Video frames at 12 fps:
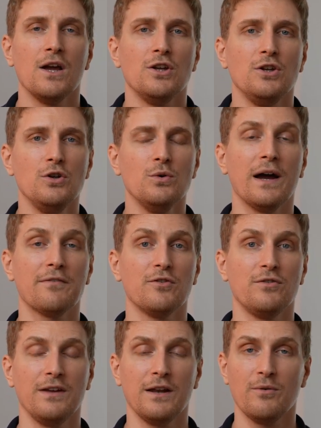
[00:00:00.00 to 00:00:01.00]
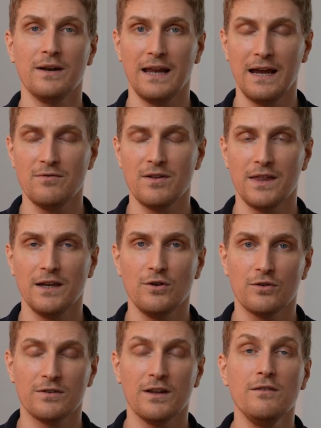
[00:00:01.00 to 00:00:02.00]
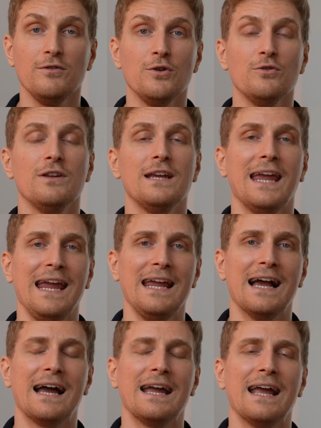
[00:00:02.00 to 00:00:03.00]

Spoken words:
You have to generate everything yourself using AI,